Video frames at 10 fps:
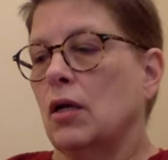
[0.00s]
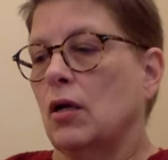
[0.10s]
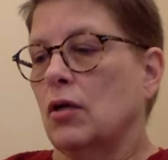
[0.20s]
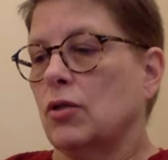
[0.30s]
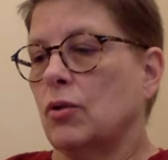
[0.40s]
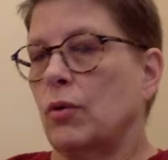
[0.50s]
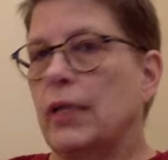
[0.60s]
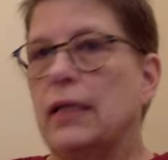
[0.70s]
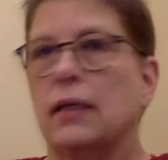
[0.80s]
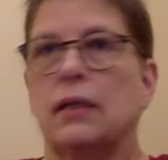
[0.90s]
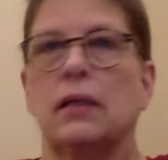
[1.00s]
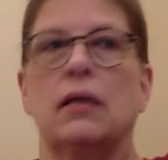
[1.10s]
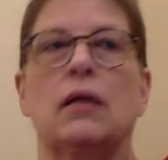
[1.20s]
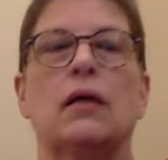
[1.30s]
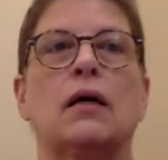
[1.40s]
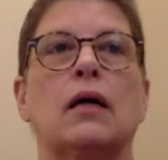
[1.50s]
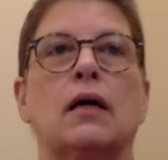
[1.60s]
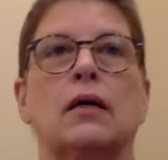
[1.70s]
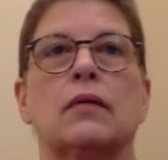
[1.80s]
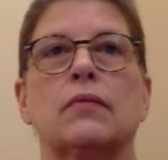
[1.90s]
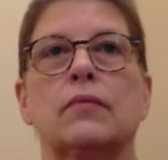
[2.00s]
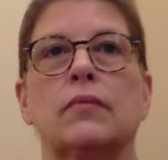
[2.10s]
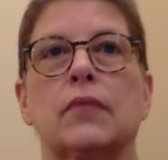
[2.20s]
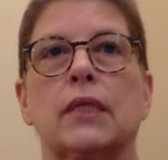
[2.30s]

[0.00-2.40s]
so we can. Uh,